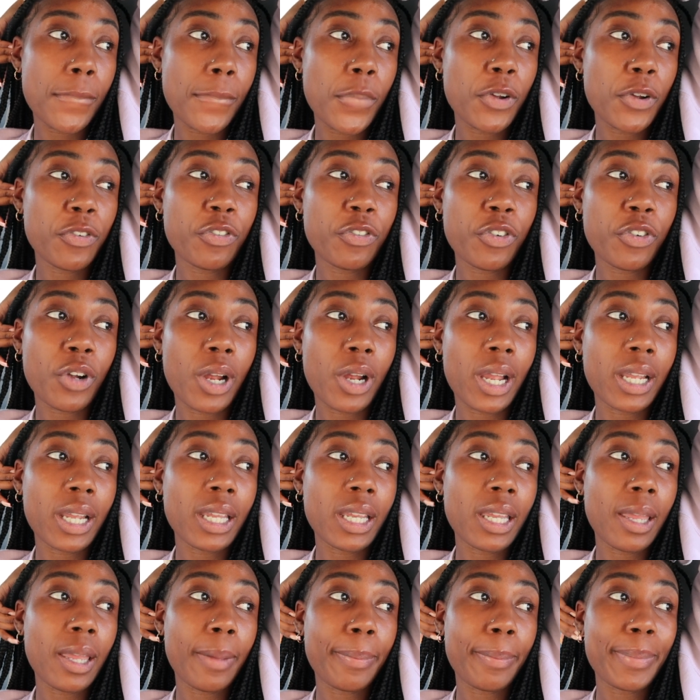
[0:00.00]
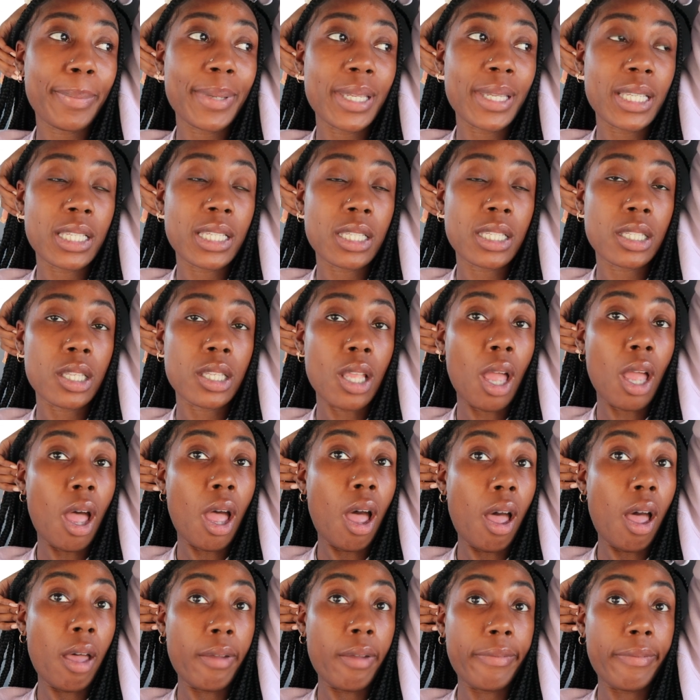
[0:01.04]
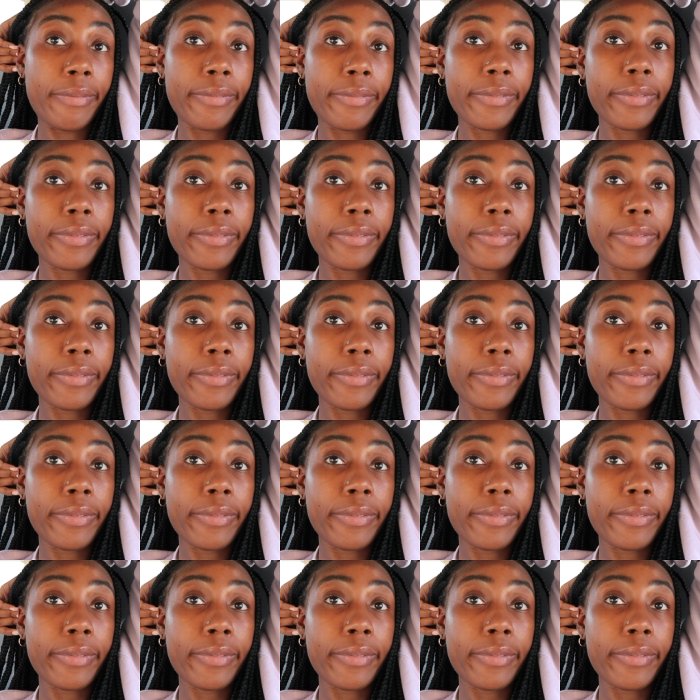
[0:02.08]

Before I get pissed off.